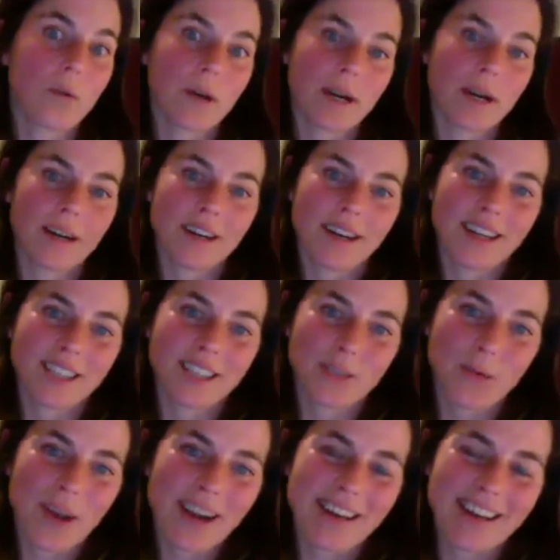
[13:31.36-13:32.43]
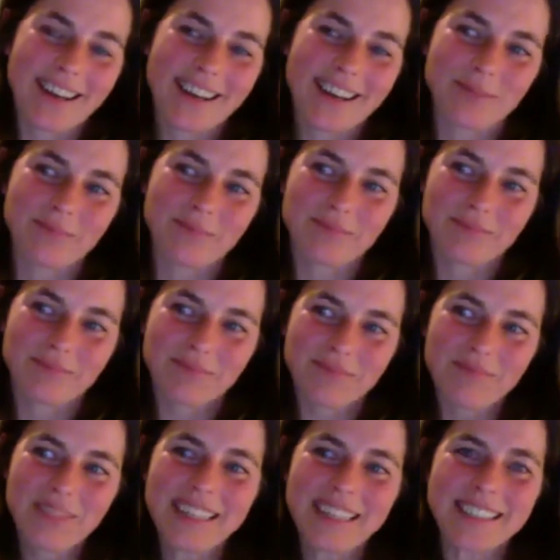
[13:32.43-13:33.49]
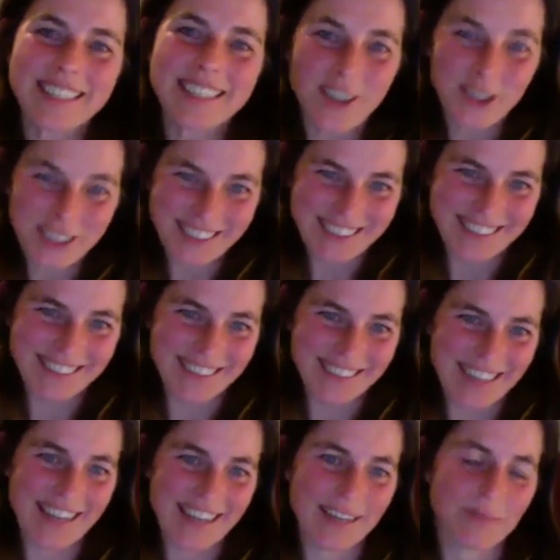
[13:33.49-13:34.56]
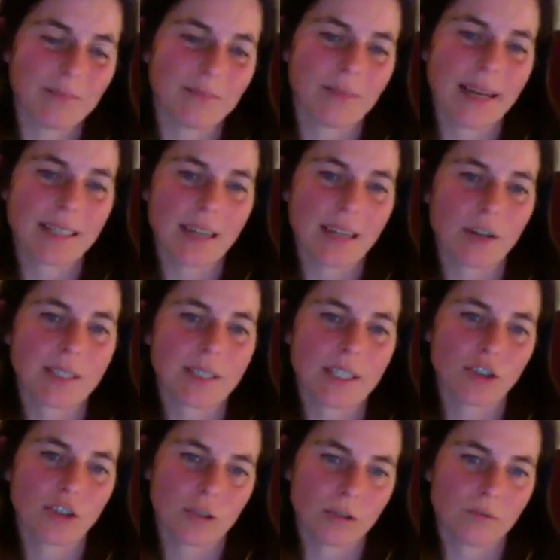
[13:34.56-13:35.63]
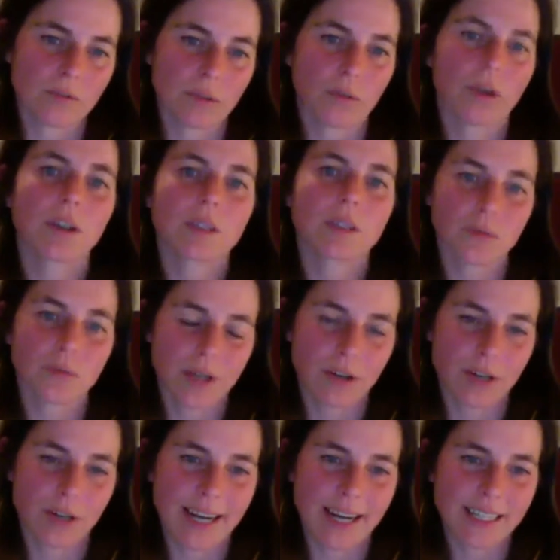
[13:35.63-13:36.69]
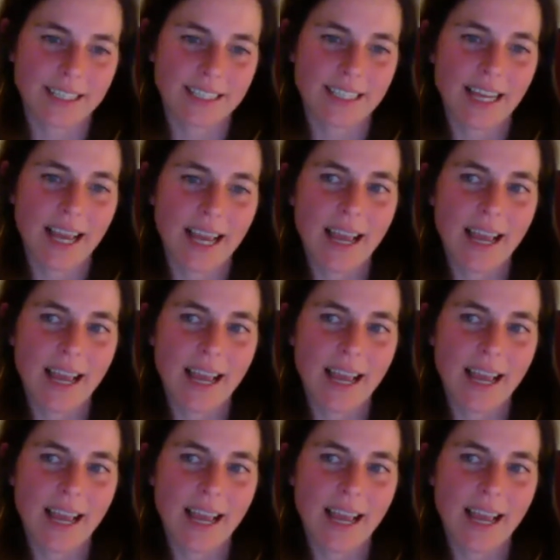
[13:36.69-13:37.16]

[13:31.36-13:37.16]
were as well discussing at our session of the work that Reconnects,